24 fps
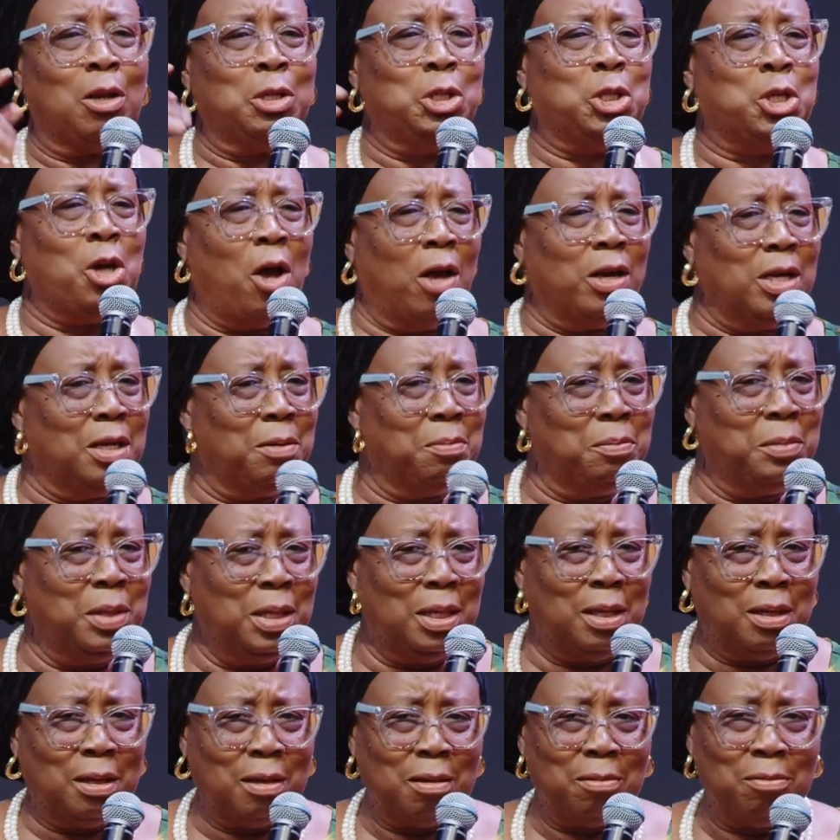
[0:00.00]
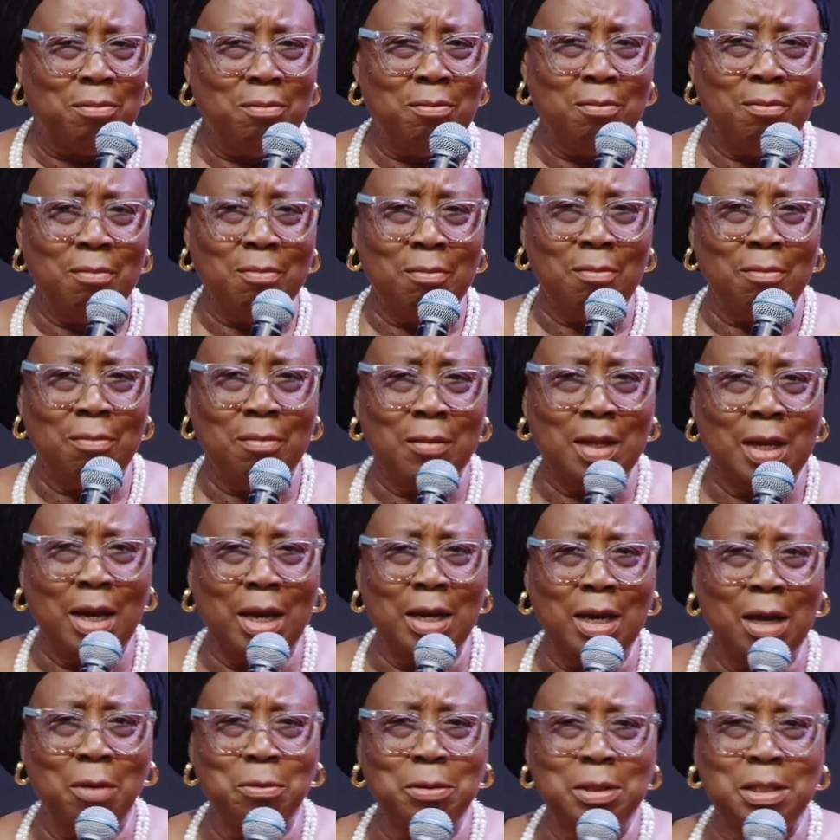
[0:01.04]
join me,
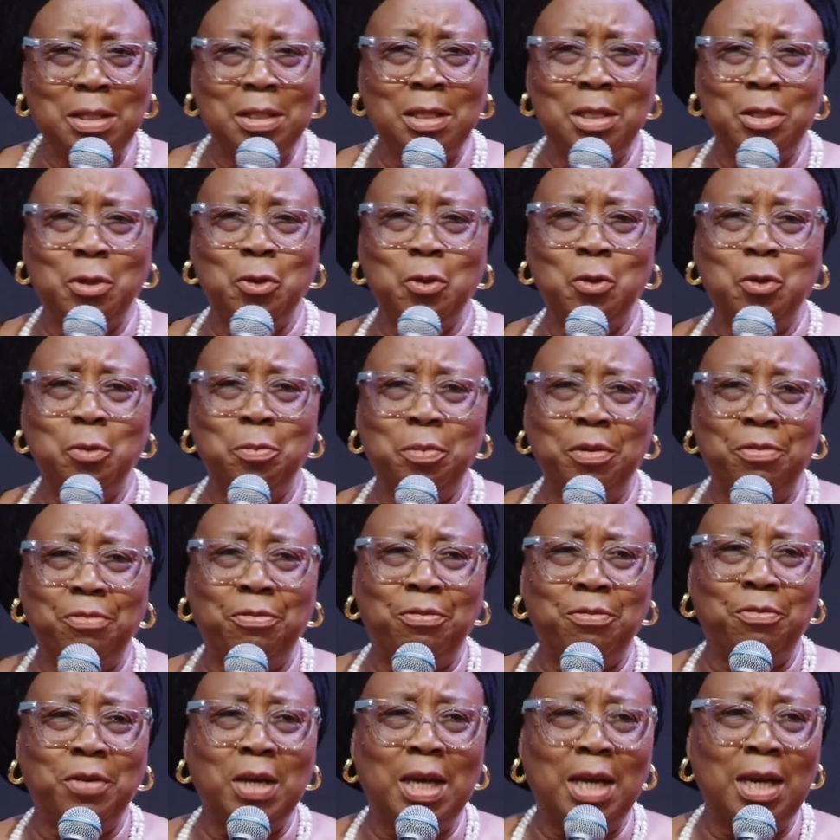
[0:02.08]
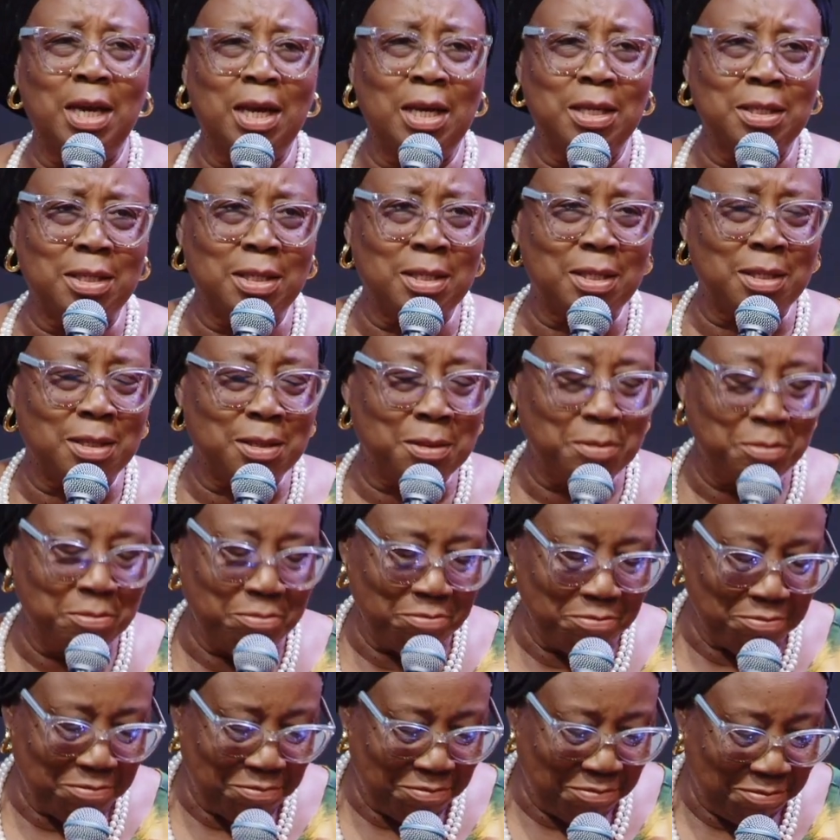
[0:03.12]
and I will teach you to be fearless.
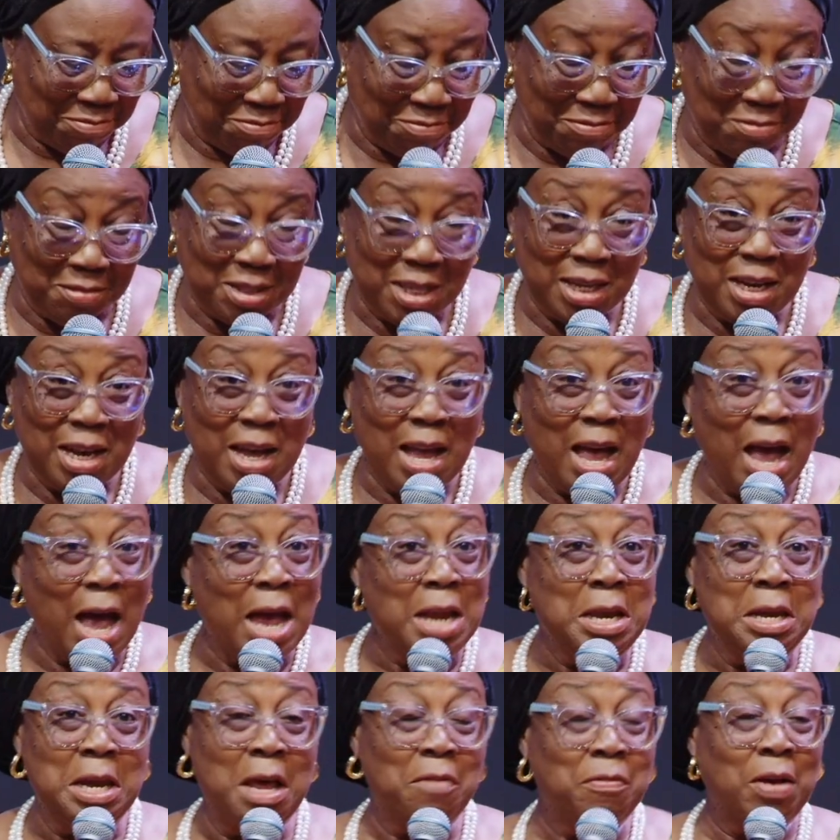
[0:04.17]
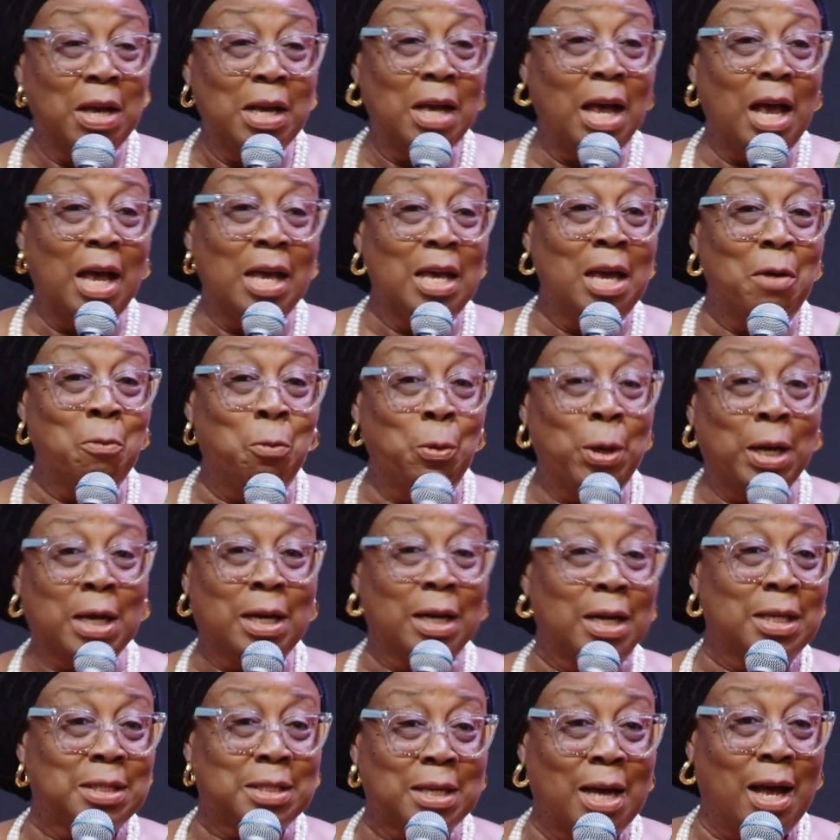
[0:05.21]
A week
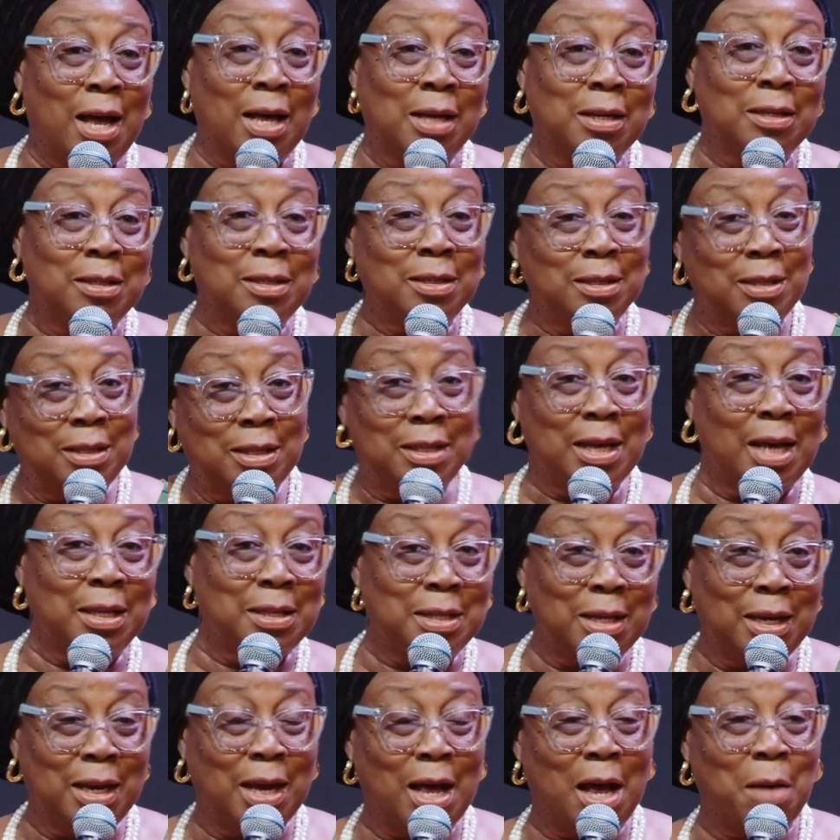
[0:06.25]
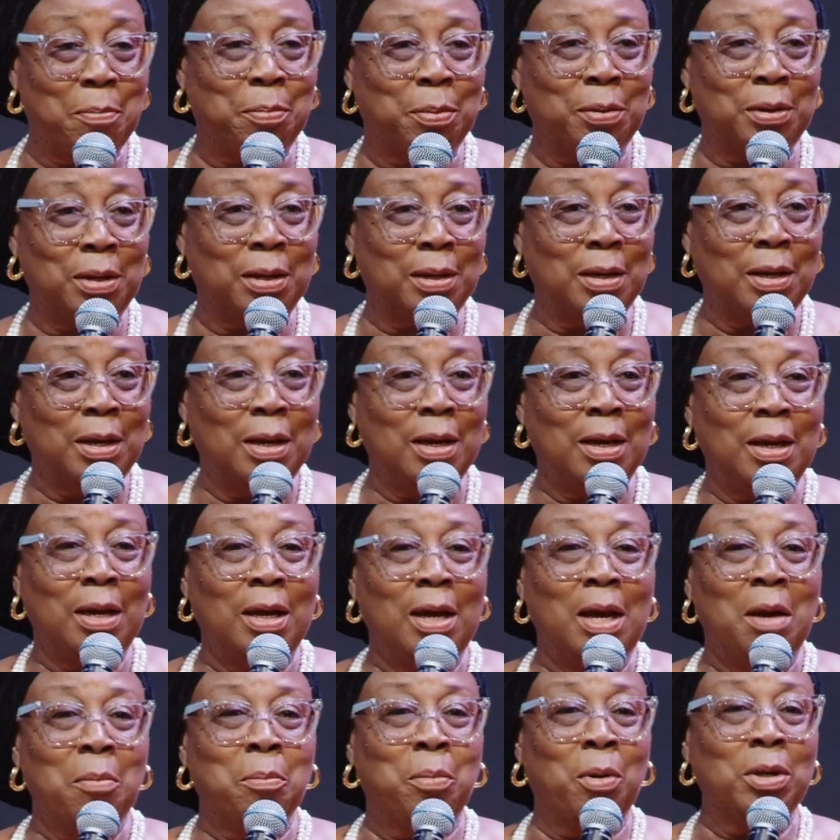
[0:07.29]
later, that thing happened.
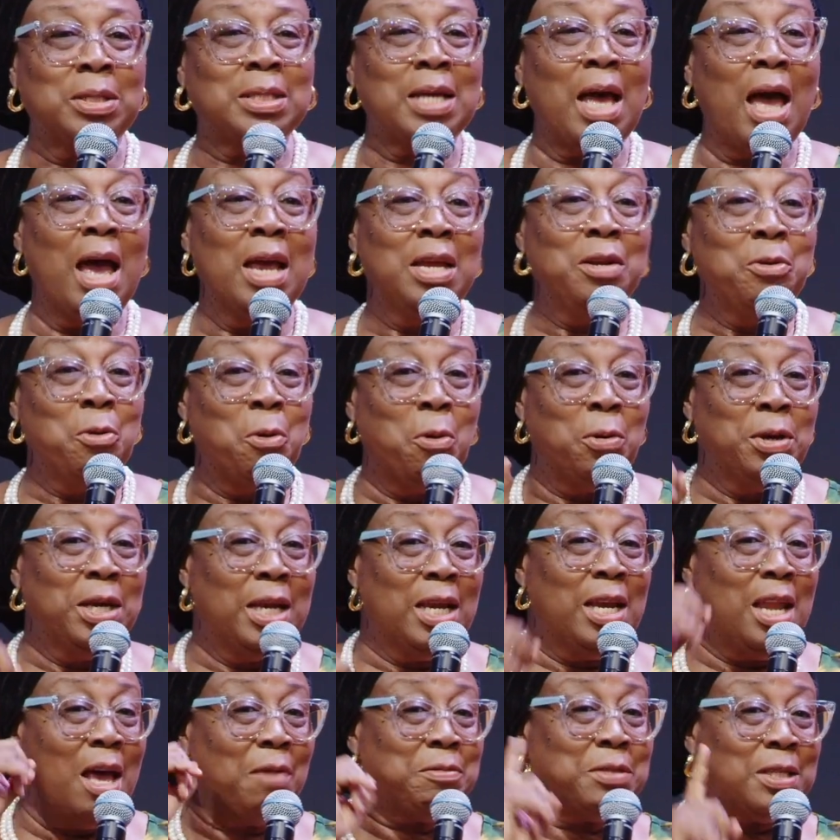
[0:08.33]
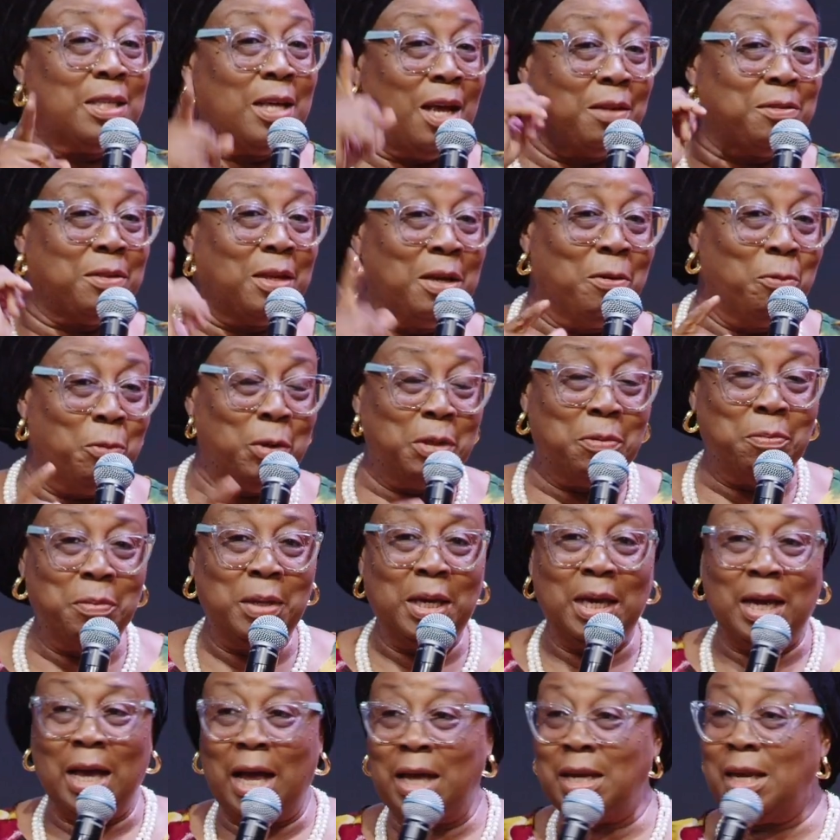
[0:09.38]
But I know he left that thing with
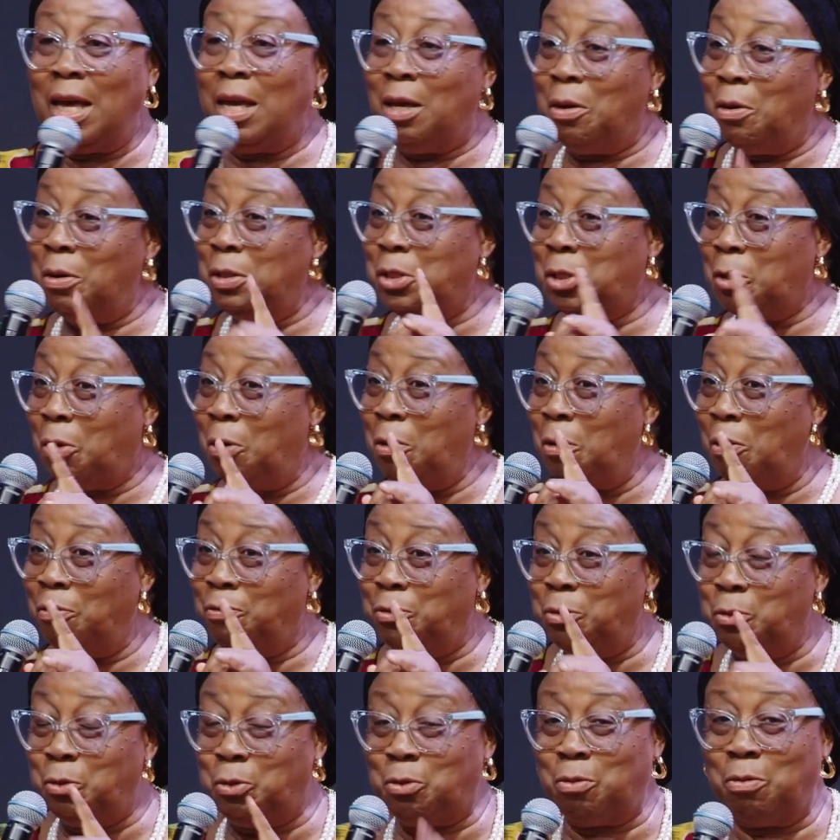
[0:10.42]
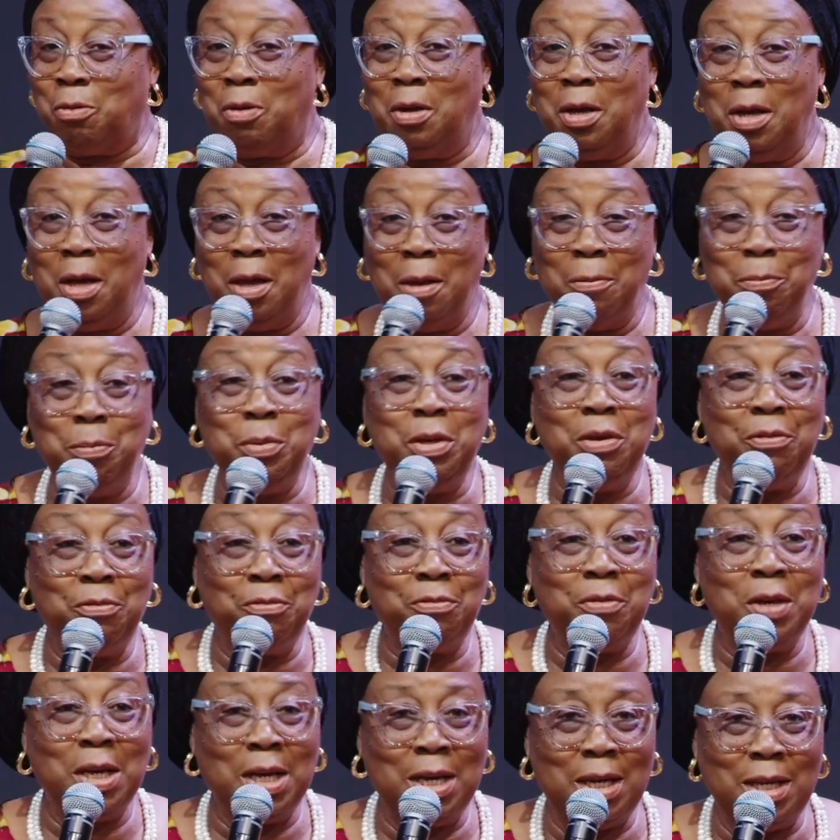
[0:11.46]
me, and I urge all of you to be
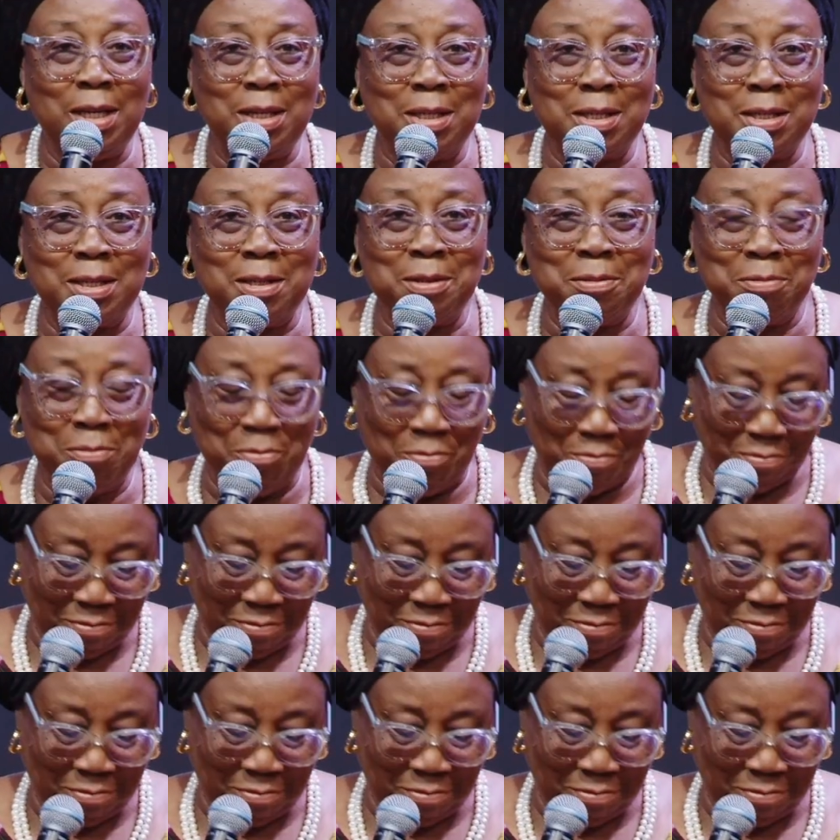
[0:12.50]
fearless.